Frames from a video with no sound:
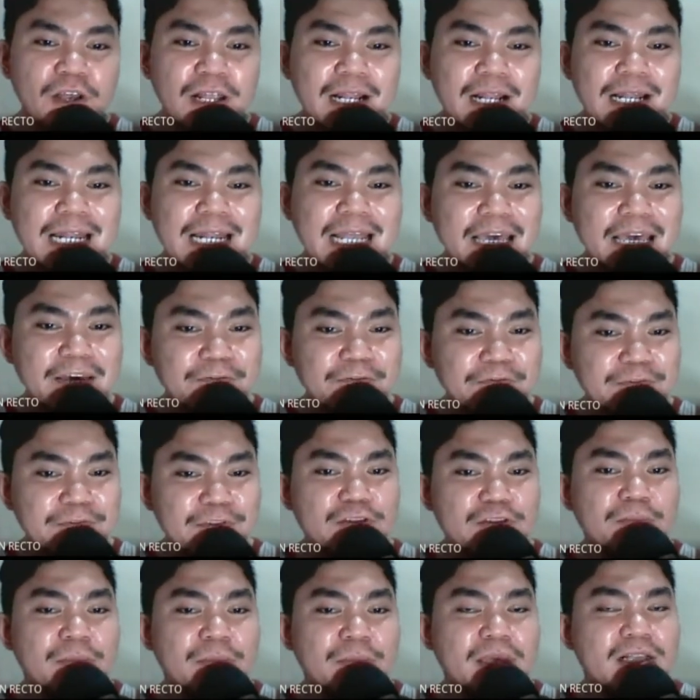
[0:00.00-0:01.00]
live
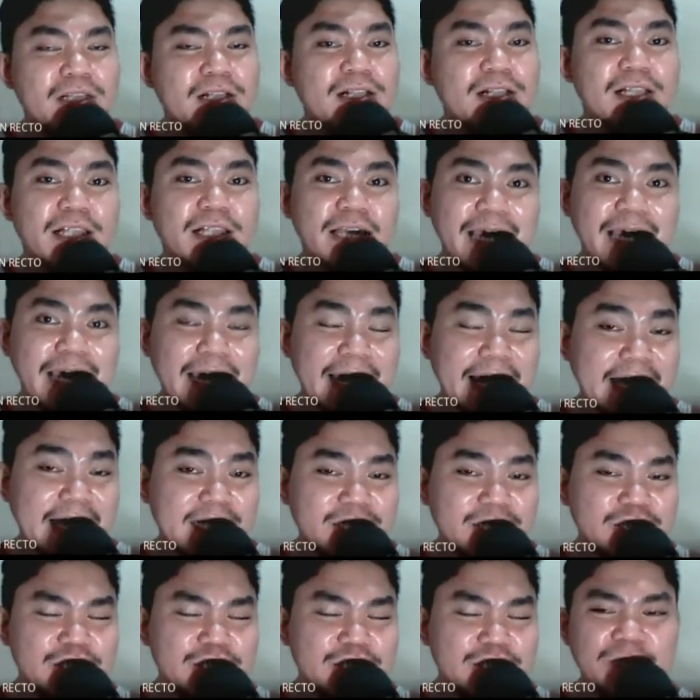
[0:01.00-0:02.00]
to middle
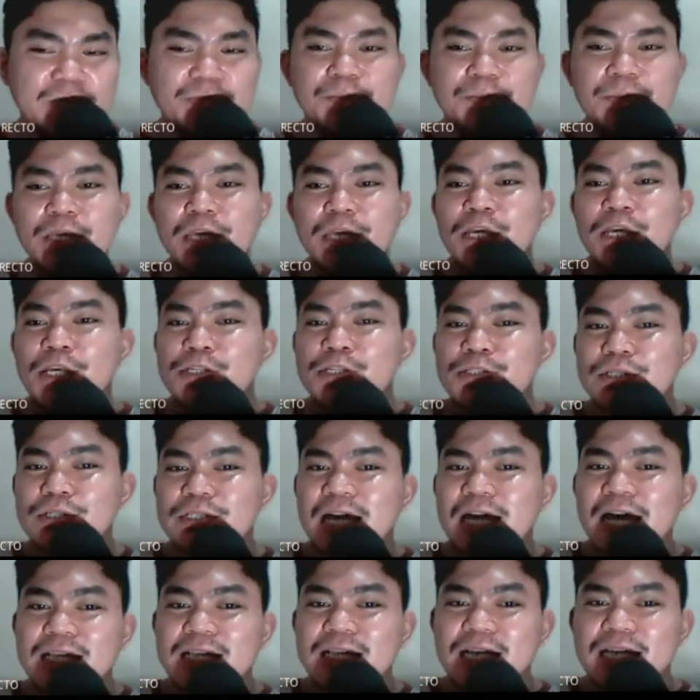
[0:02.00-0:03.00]
age. So
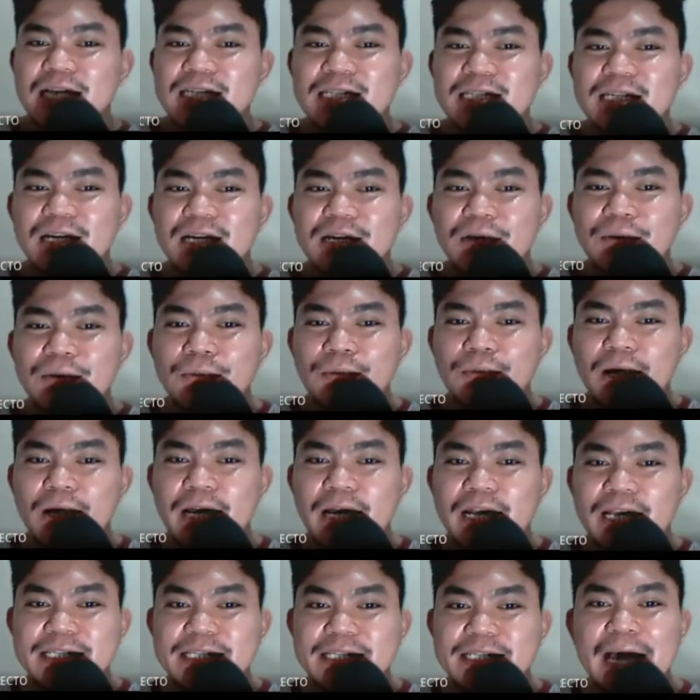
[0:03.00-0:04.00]
that is
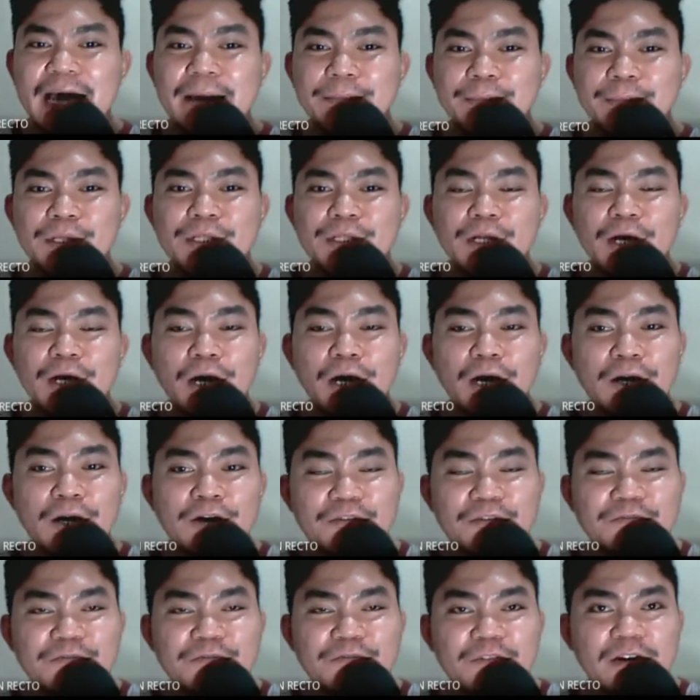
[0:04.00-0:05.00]
an example
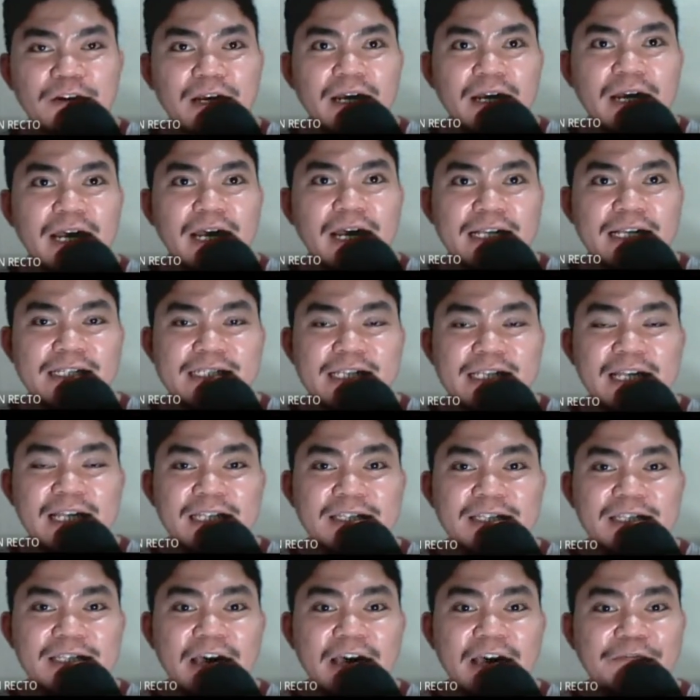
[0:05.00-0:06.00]
of an extended
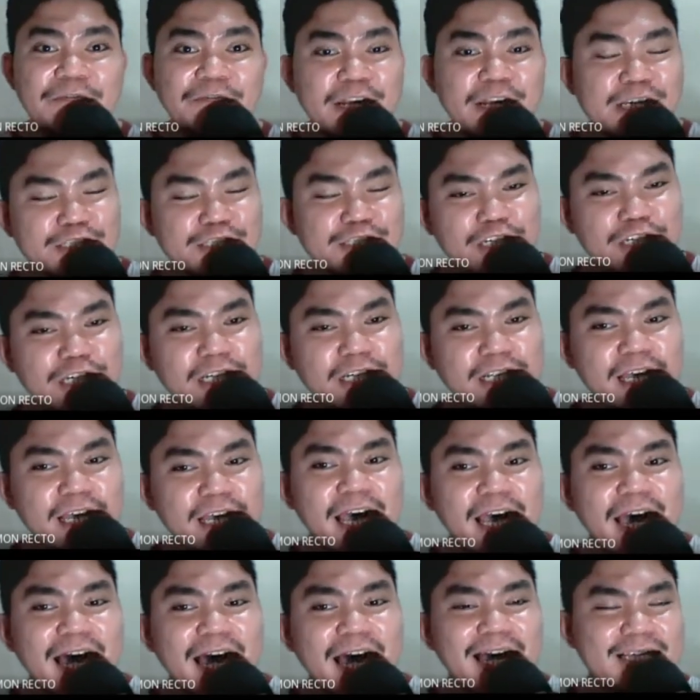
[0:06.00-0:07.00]
definition.
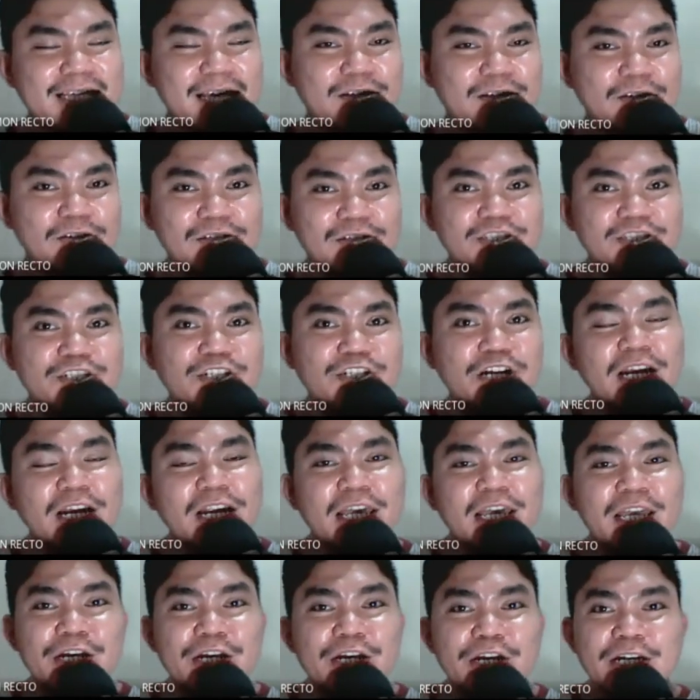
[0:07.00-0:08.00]
As I told you
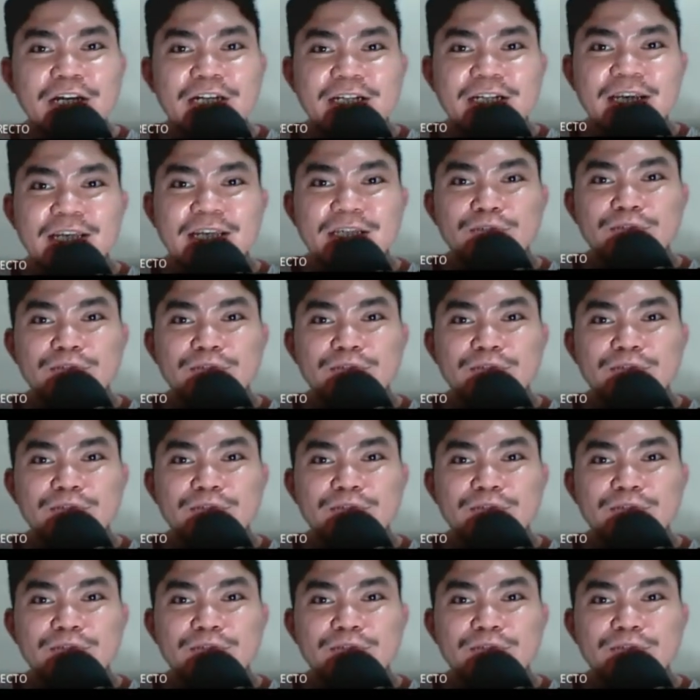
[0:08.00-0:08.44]
earlier, this